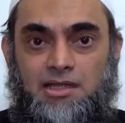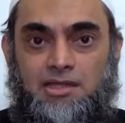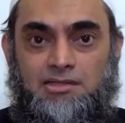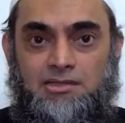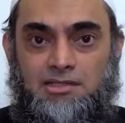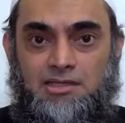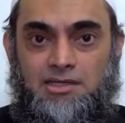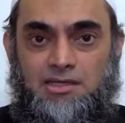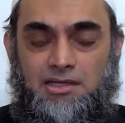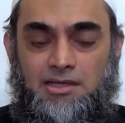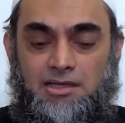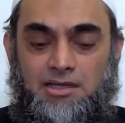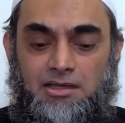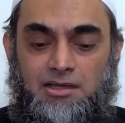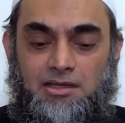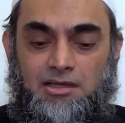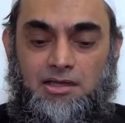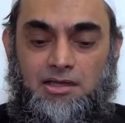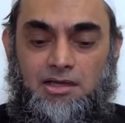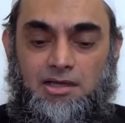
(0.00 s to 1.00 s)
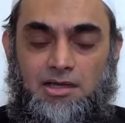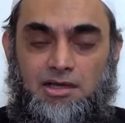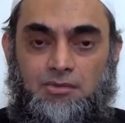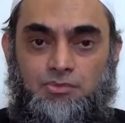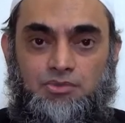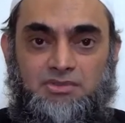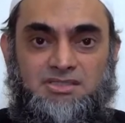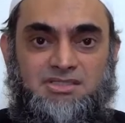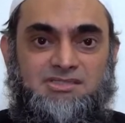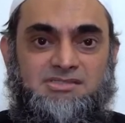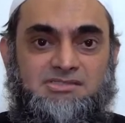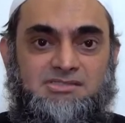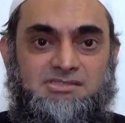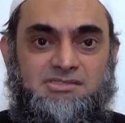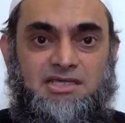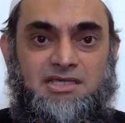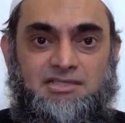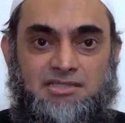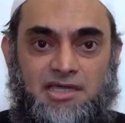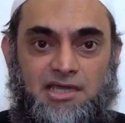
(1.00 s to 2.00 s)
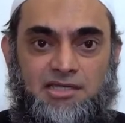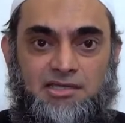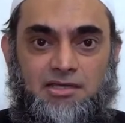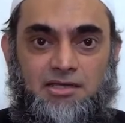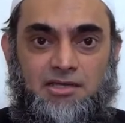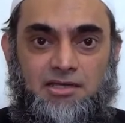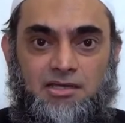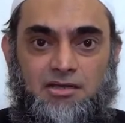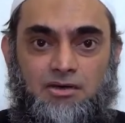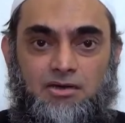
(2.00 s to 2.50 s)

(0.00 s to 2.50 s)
Allah uh, wouldn't say that,